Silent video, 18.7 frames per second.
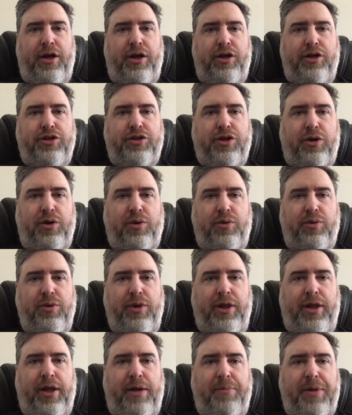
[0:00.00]
So
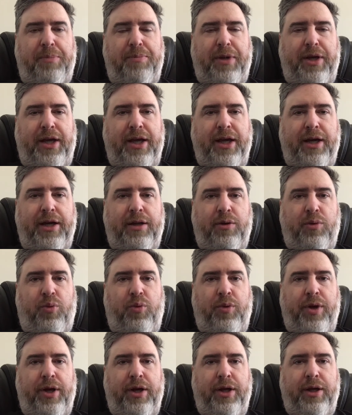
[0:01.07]
let me begin
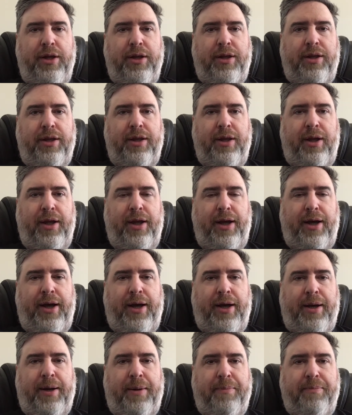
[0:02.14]
with
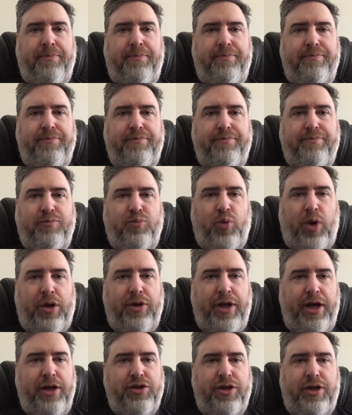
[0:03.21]
Rail
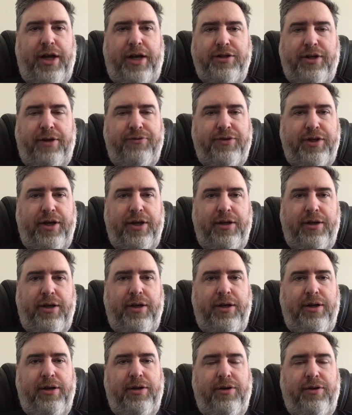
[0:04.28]
Nation, as I've said,
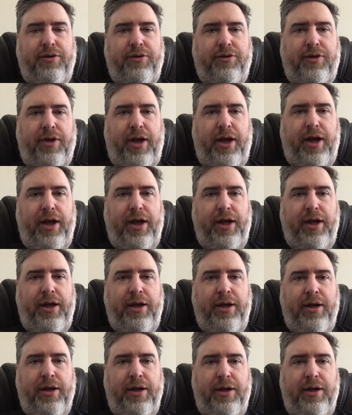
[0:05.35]
is a
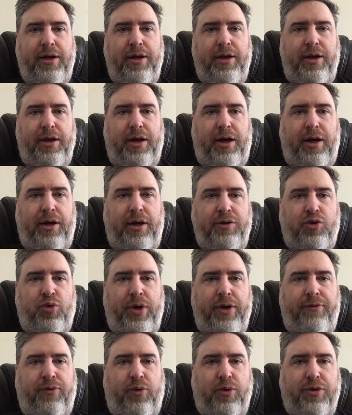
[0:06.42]

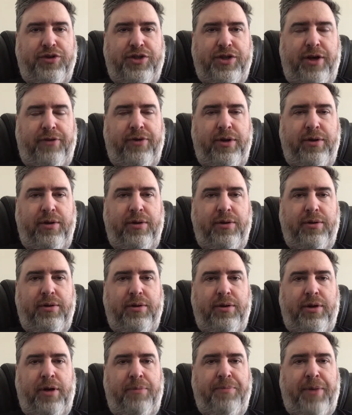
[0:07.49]
24/7
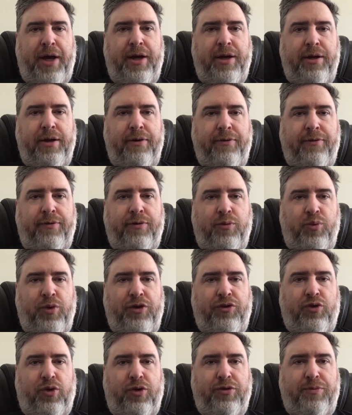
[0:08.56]
competitive
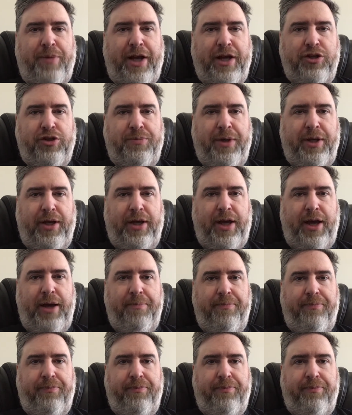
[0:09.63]
resource management game.